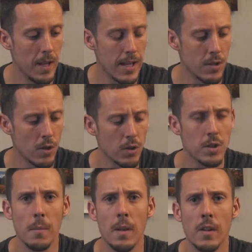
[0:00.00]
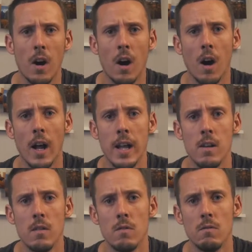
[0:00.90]
It's not something that
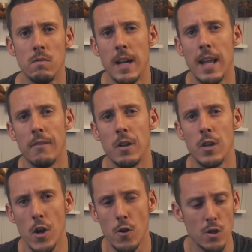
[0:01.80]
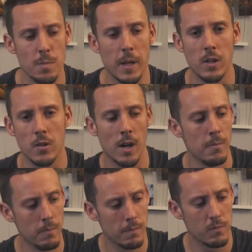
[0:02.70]
I really ever used because
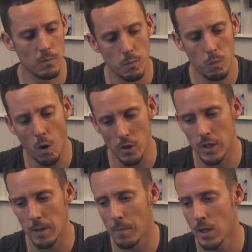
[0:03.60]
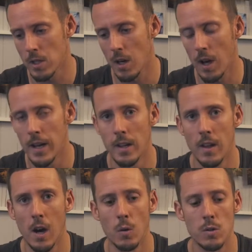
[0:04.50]
I'm watching my slider
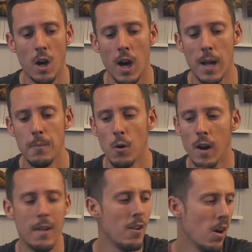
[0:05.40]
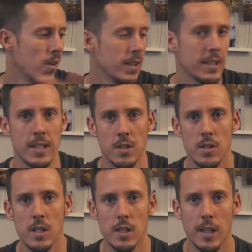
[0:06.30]
the whole time, or I'm knowing the
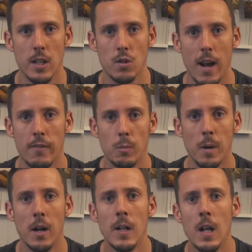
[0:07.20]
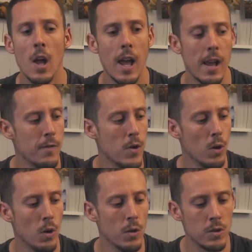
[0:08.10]
distance it's going to travel. But if
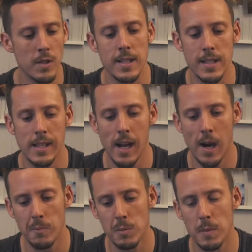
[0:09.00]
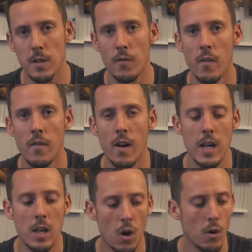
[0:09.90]
you're setting it up, especially for a
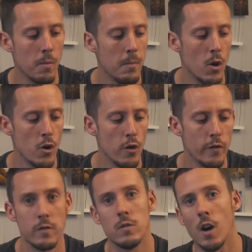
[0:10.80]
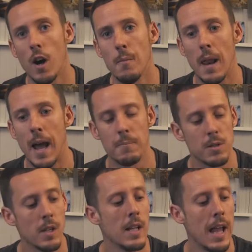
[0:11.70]
very long move, time
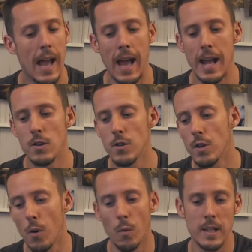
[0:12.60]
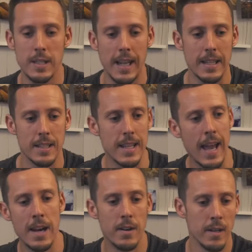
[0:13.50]
lapse, and you don't want it to get to the
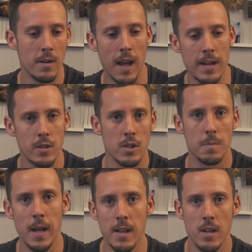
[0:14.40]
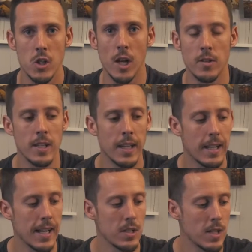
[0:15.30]
end and just be shunting
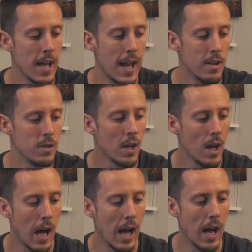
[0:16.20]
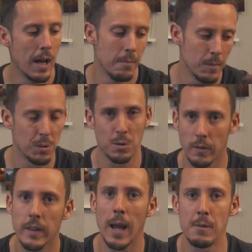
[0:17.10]
against the end, it will sort
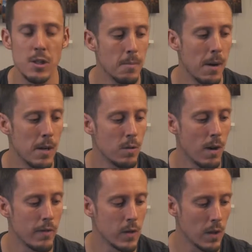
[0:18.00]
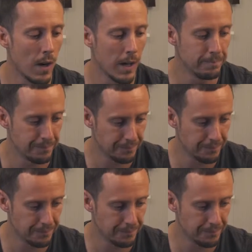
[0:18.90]
of damage the motor over time.